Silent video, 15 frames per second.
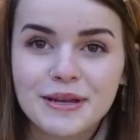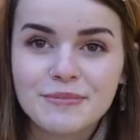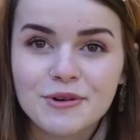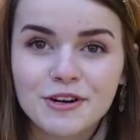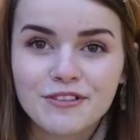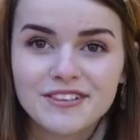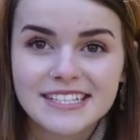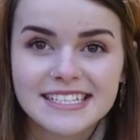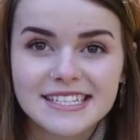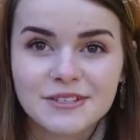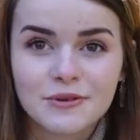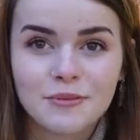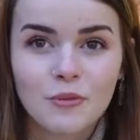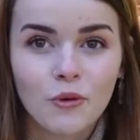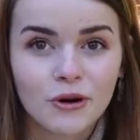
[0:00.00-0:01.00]
moved
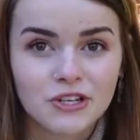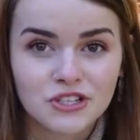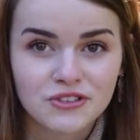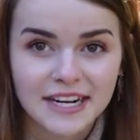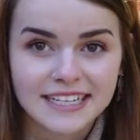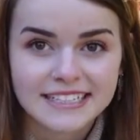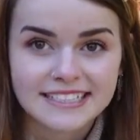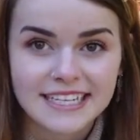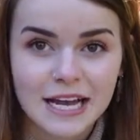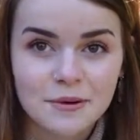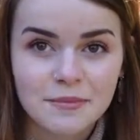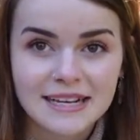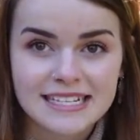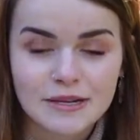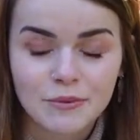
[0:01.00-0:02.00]
into a more direct sun
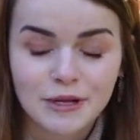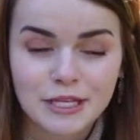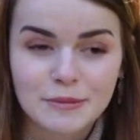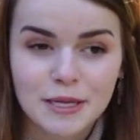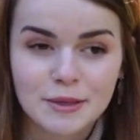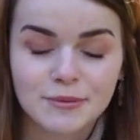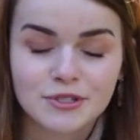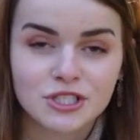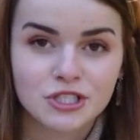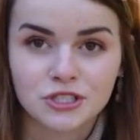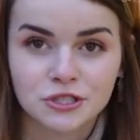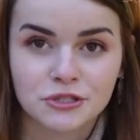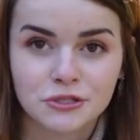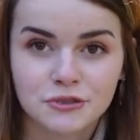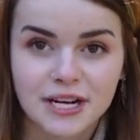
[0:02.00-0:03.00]
because I wanted to be able to
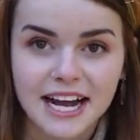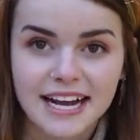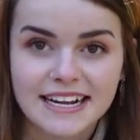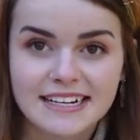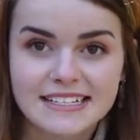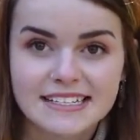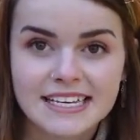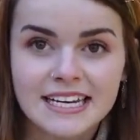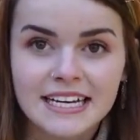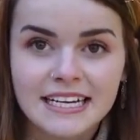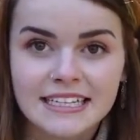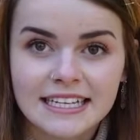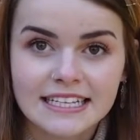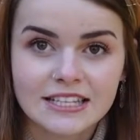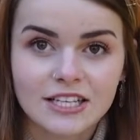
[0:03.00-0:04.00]
show you guys
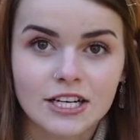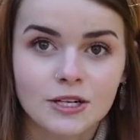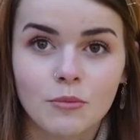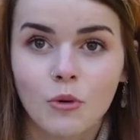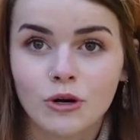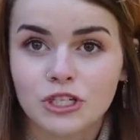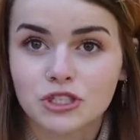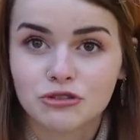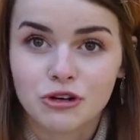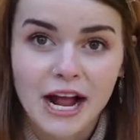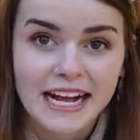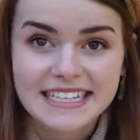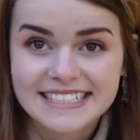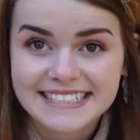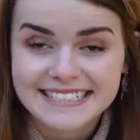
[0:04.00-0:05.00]
like a more
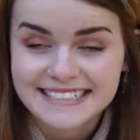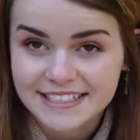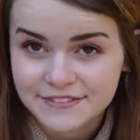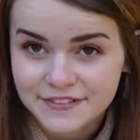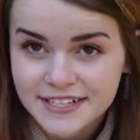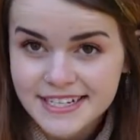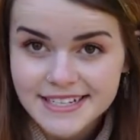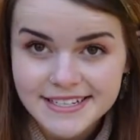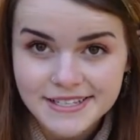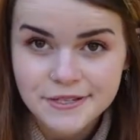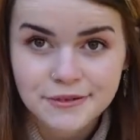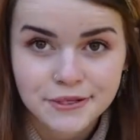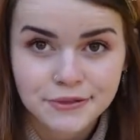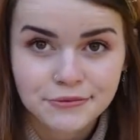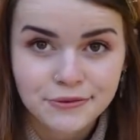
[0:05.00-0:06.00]
drastic difference so
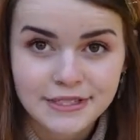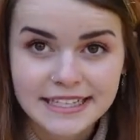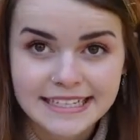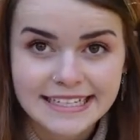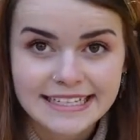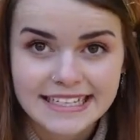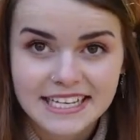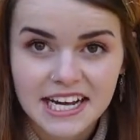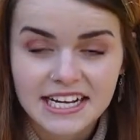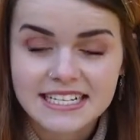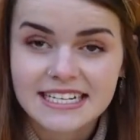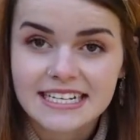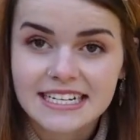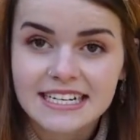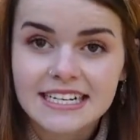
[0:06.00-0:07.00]
you can really get the
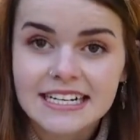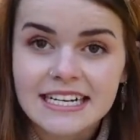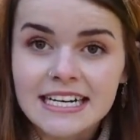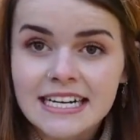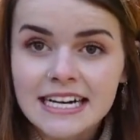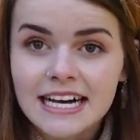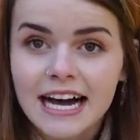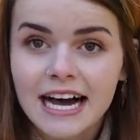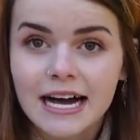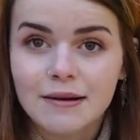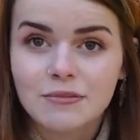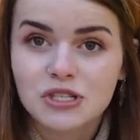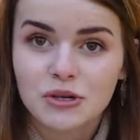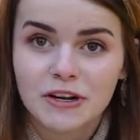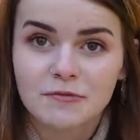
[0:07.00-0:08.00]
idea.
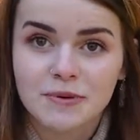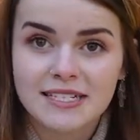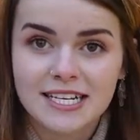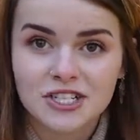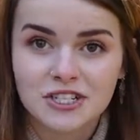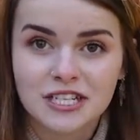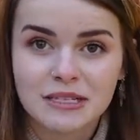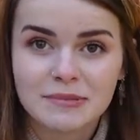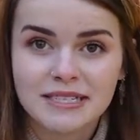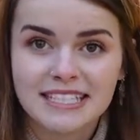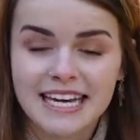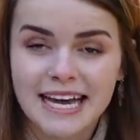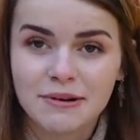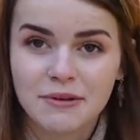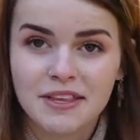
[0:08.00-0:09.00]
So I've positioned him
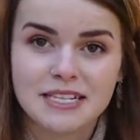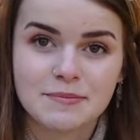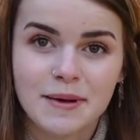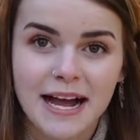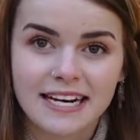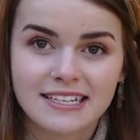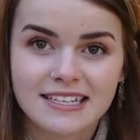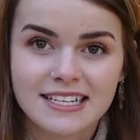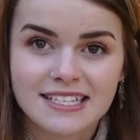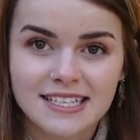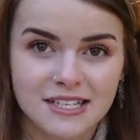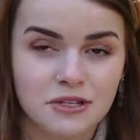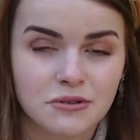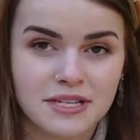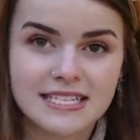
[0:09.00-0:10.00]
again with his back to the
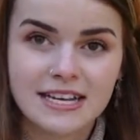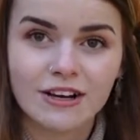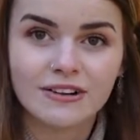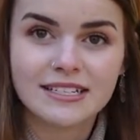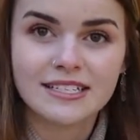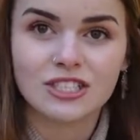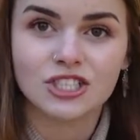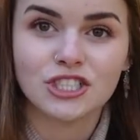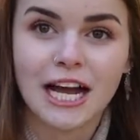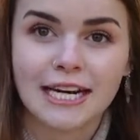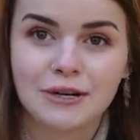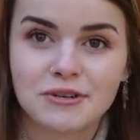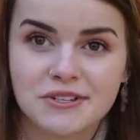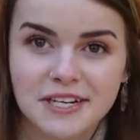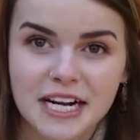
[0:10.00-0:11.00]
sun. You can tell because the
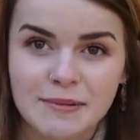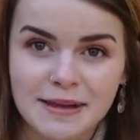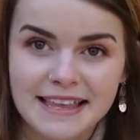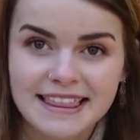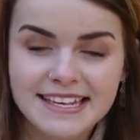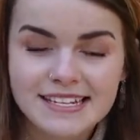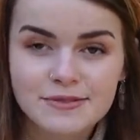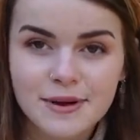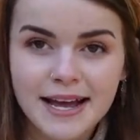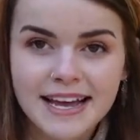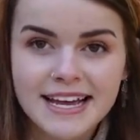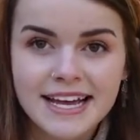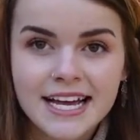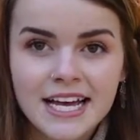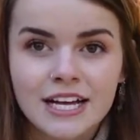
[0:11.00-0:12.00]
shadows are coming this
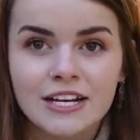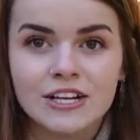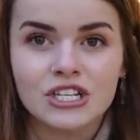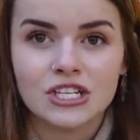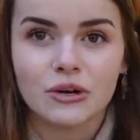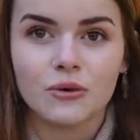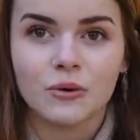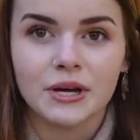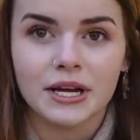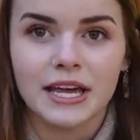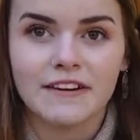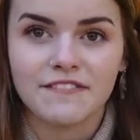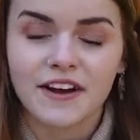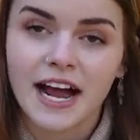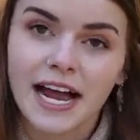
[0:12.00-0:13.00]
way. So
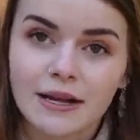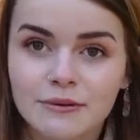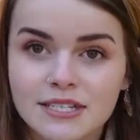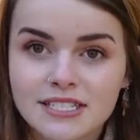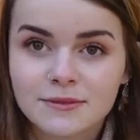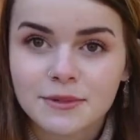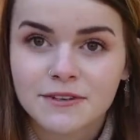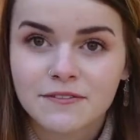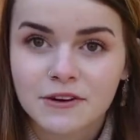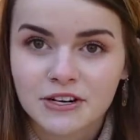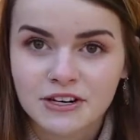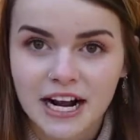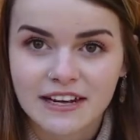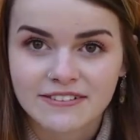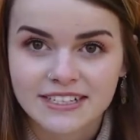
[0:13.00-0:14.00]
if I was to be
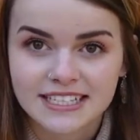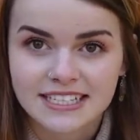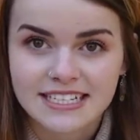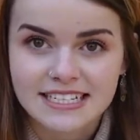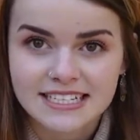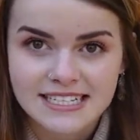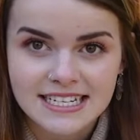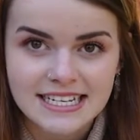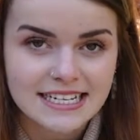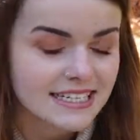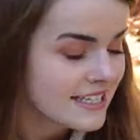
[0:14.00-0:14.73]
photographing this scene,